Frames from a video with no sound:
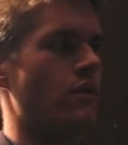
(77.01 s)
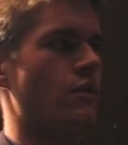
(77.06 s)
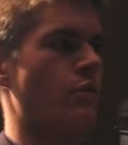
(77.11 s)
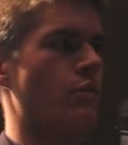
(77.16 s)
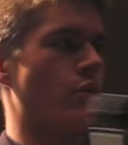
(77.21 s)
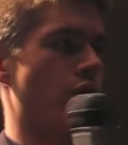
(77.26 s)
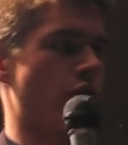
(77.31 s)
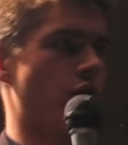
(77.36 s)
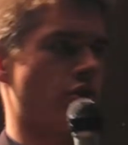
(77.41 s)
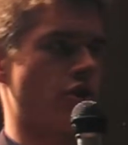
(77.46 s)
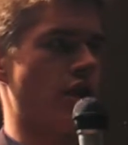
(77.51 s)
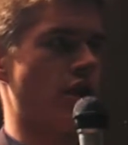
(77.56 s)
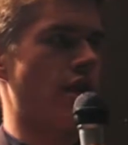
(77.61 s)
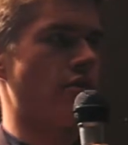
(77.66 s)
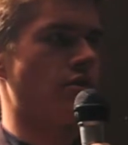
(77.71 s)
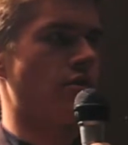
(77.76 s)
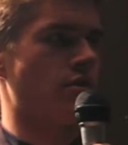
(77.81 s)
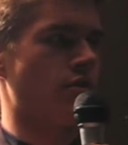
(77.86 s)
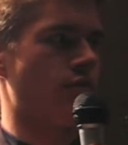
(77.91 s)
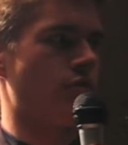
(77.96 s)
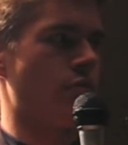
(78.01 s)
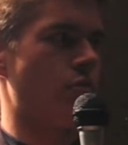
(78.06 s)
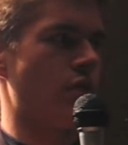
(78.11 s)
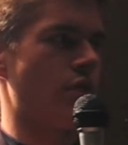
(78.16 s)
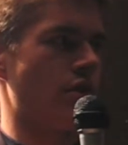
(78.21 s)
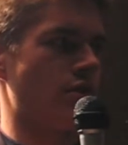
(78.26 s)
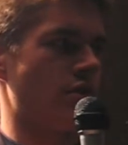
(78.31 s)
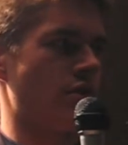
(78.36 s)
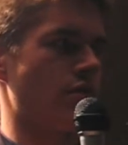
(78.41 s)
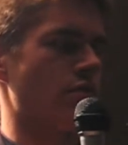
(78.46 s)
What are the chances of the
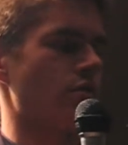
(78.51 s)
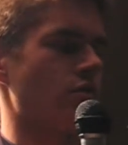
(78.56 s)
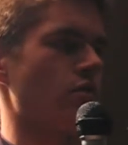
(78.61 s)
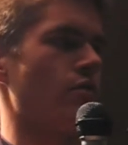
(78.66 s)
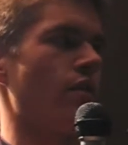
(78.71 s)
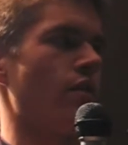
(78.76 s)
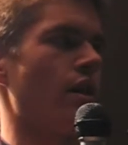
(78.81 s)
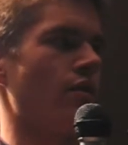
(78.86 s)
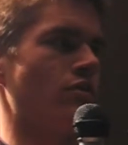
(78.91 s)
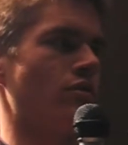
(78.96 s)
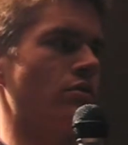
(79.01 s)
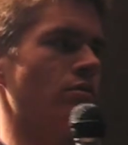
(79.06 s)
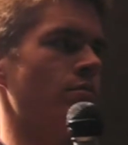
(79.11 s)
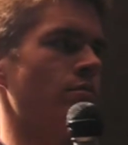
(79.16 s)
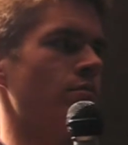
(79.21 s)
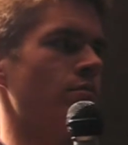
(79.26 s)
president's survival?